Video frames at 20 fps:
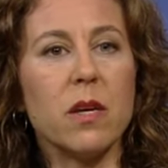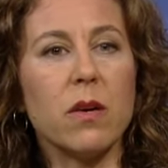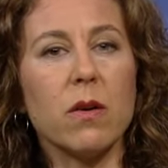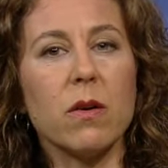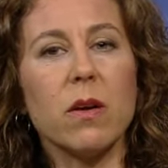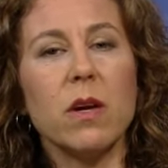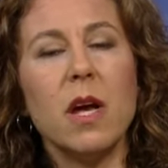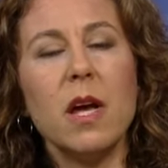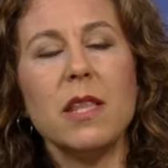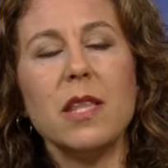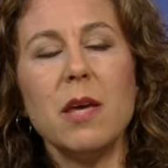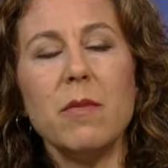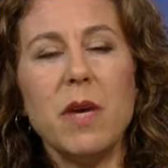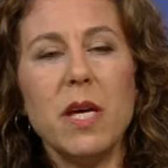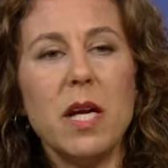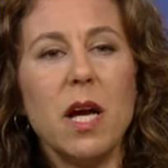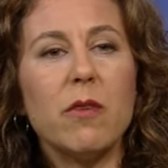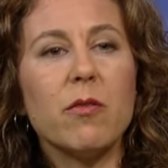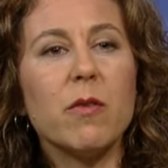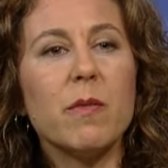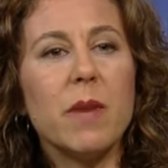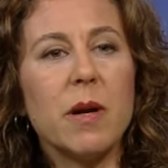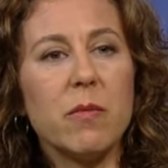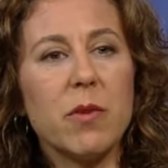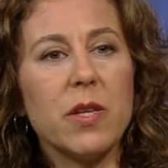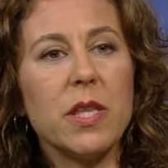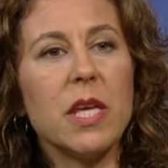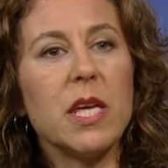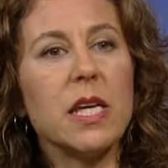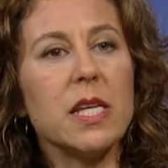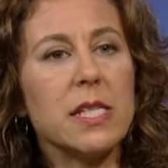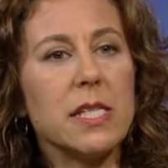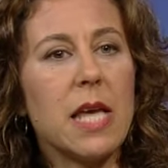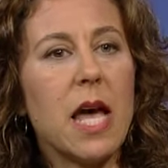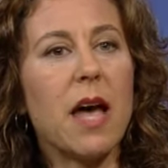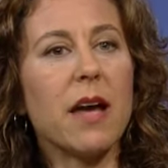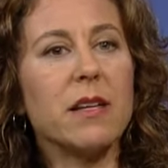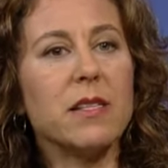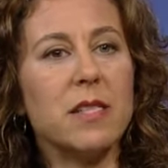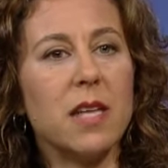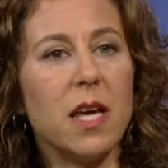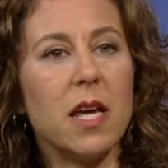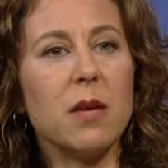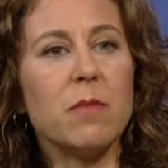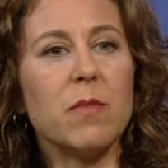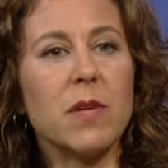or they may not remember the exact date,